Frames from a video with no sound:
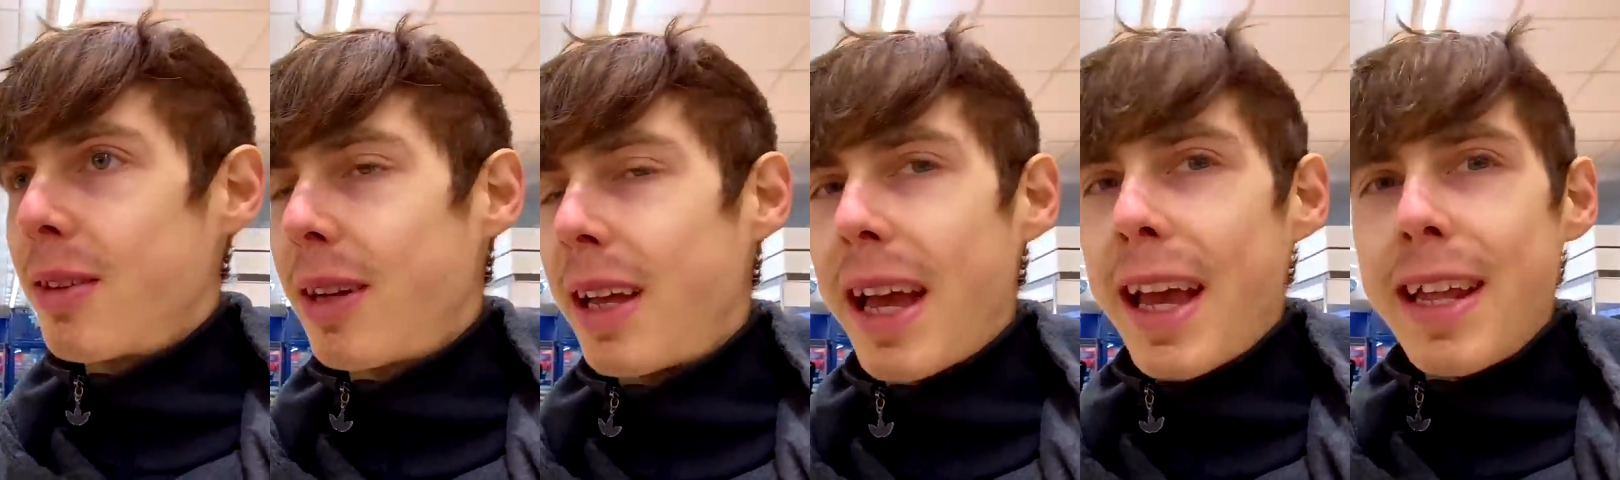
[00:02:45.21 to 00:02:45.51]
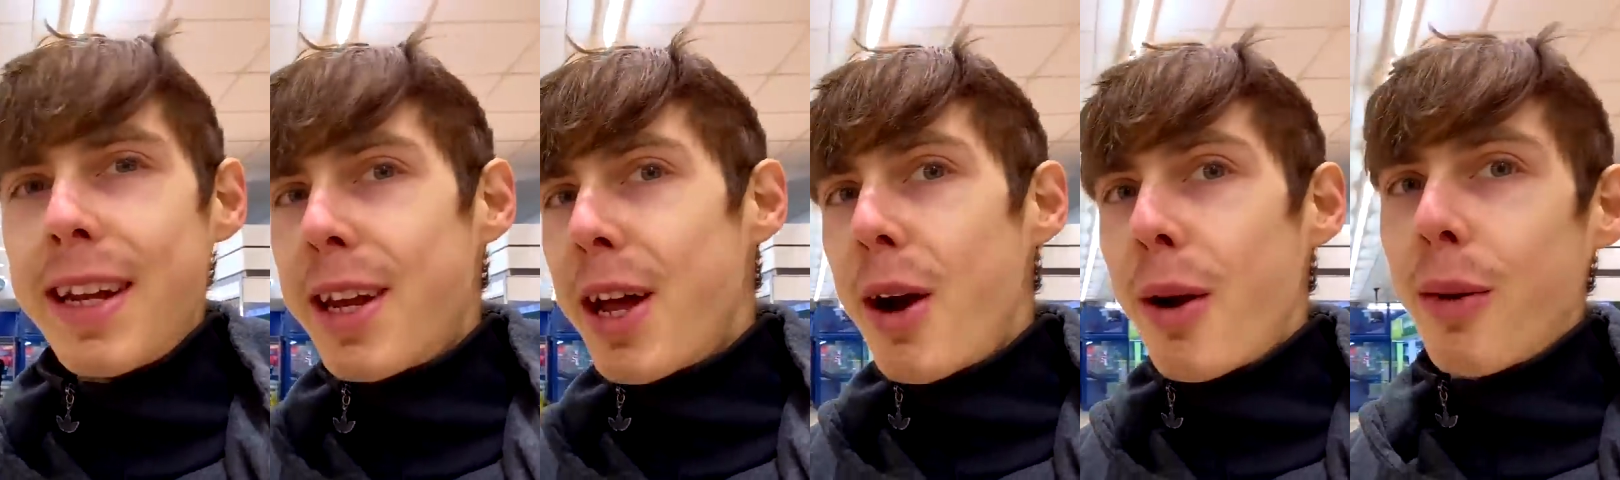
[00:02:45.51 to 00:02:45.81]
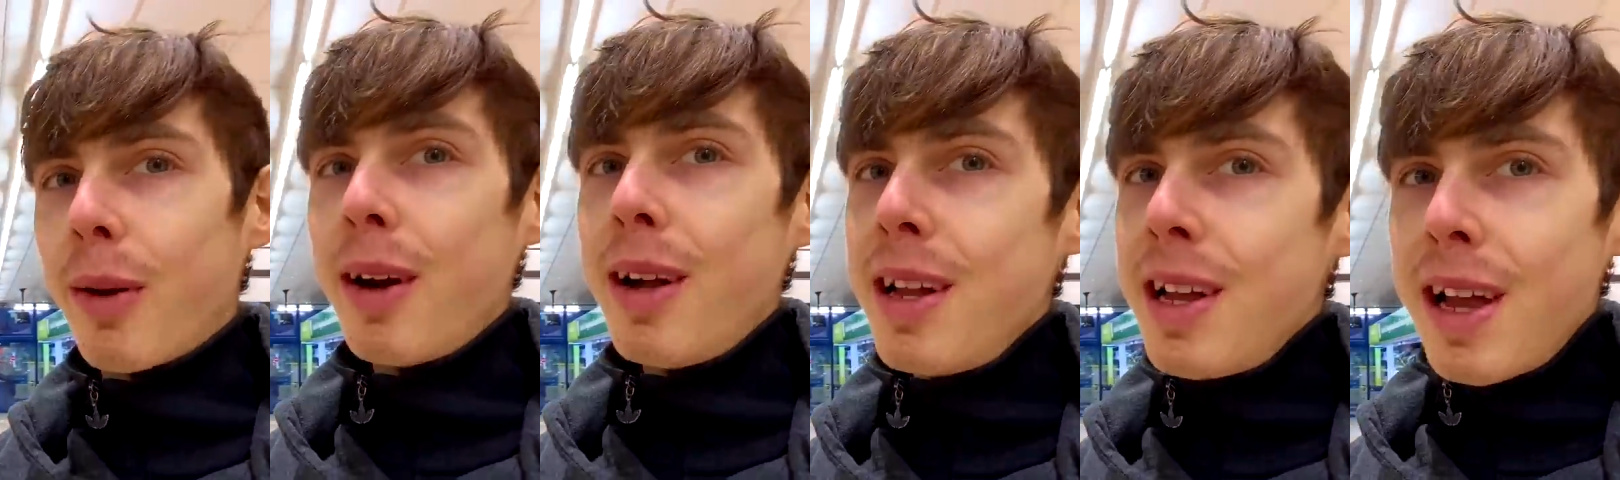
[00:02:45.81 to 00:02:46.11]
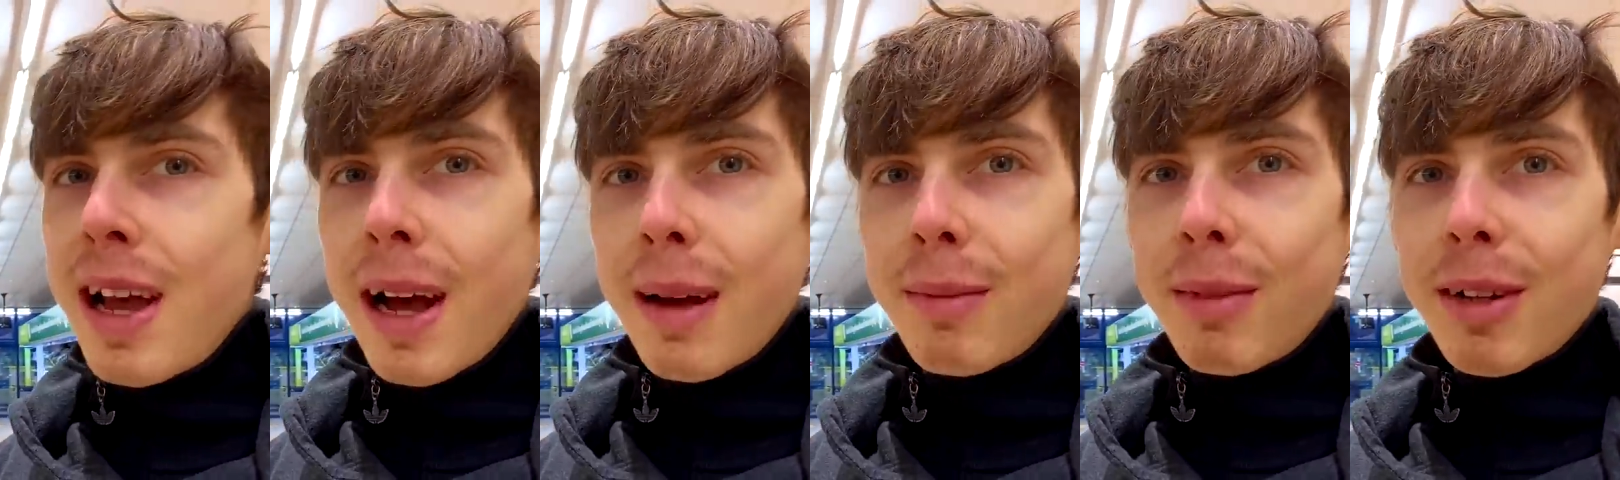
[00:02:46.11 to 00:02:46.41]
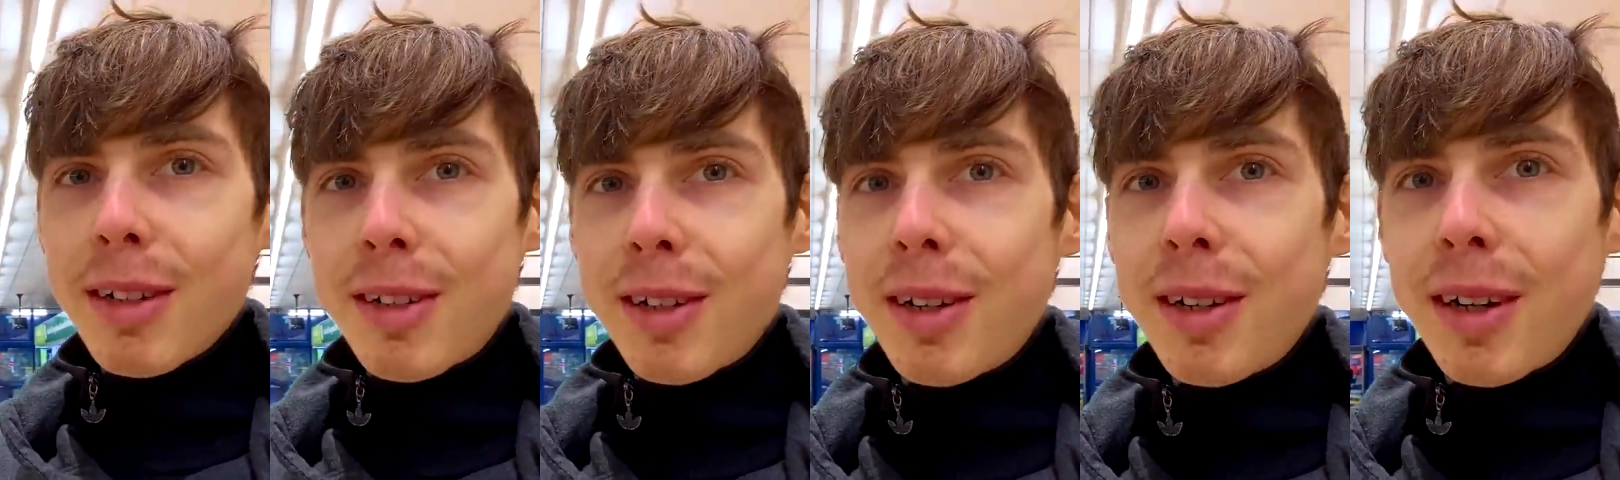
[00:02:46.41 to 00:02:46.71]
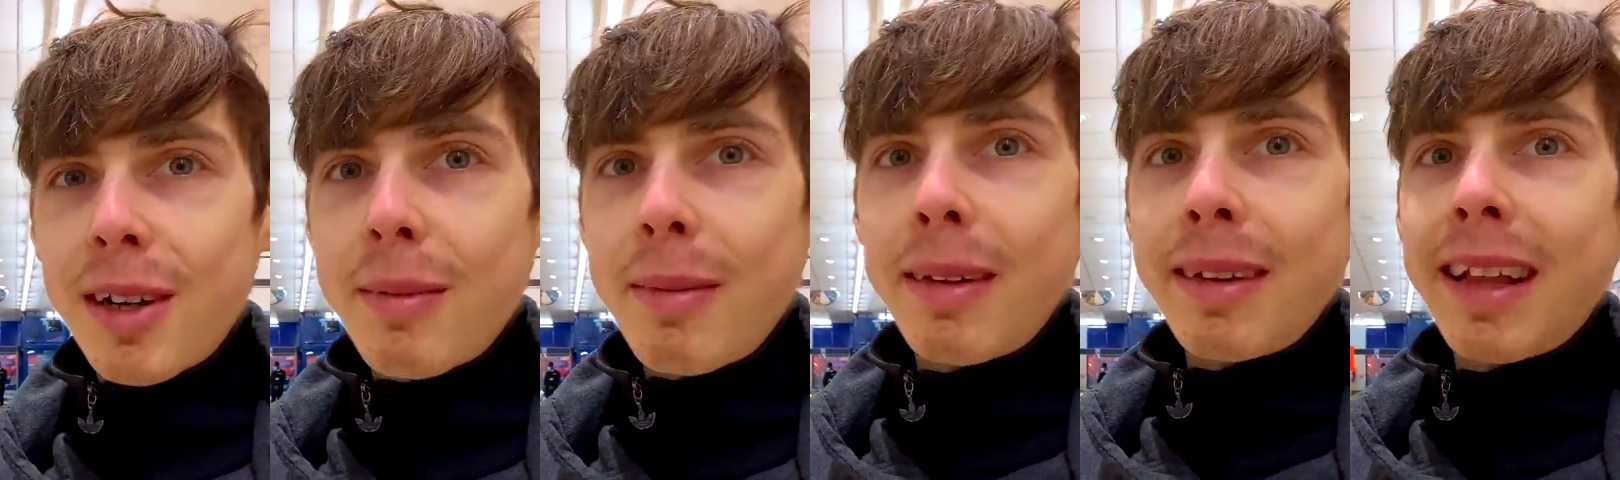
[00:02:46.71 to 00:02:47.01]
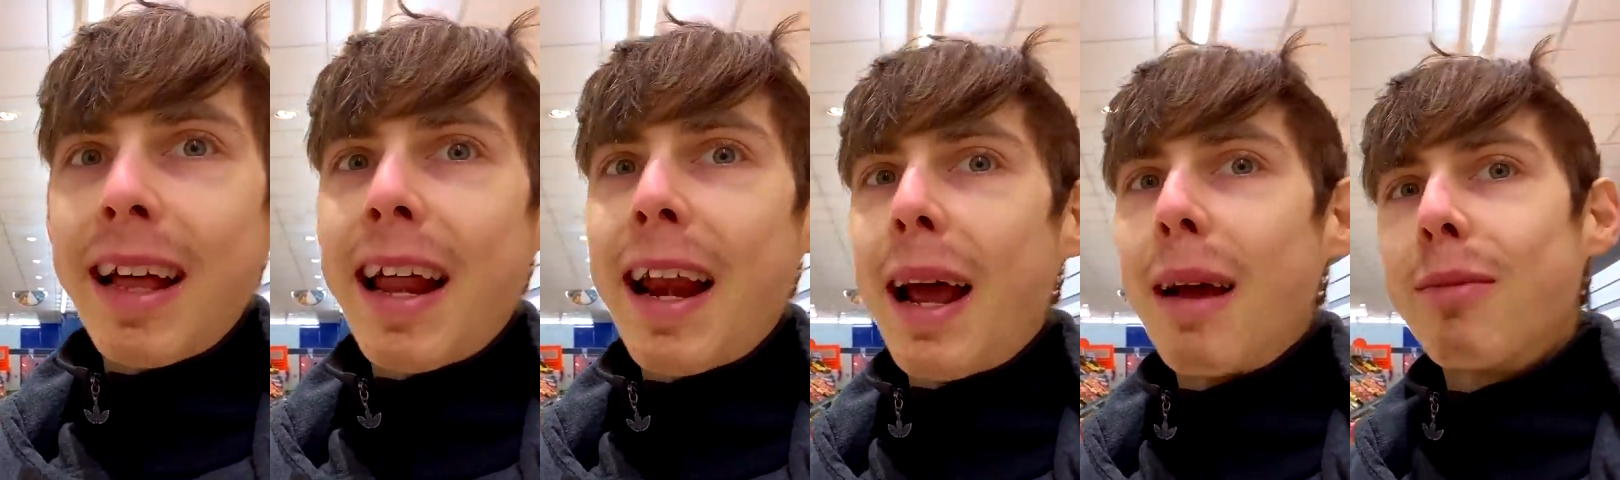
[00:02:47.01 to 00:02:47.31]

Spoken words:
Okay, no, I'm not talking about that.